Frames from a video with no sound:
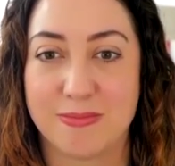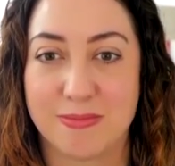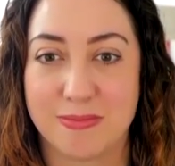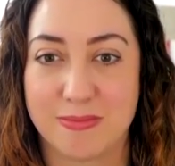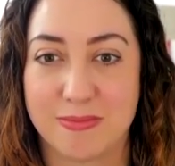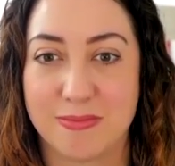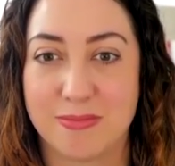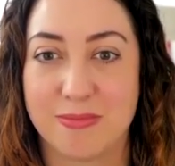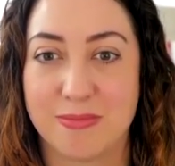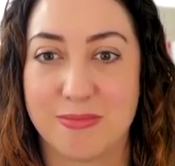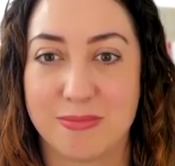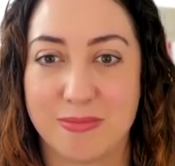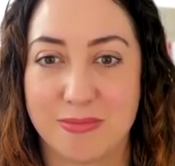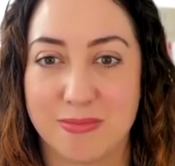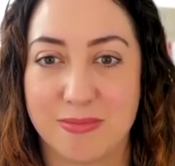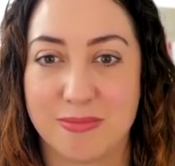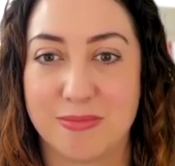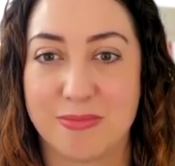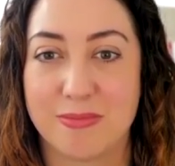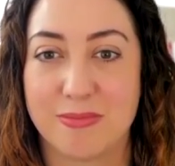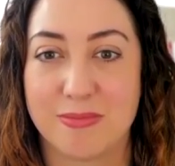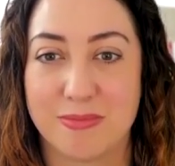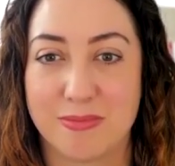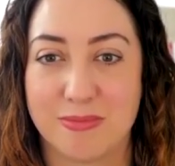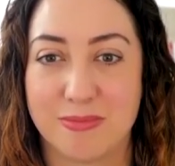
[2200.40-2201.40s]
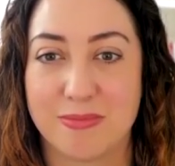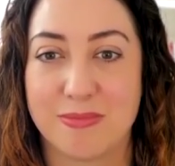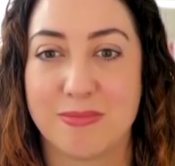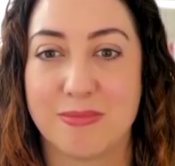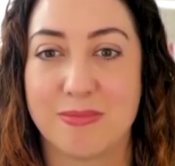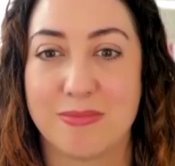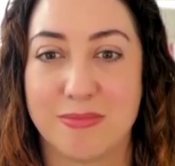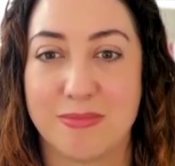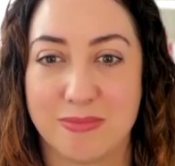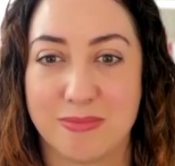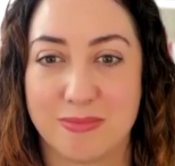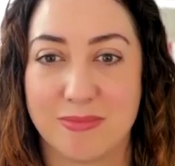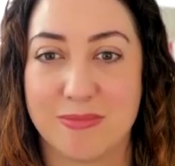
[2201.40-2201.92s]

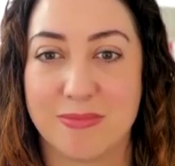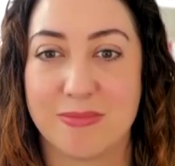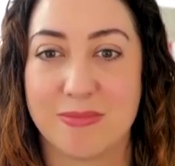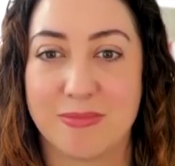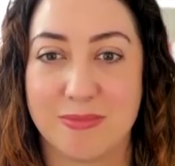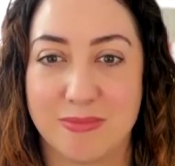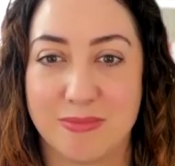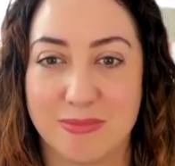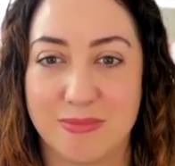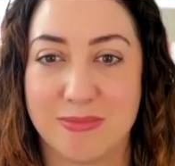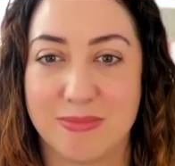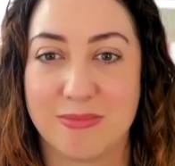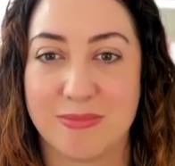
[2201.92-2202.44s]
[no speech]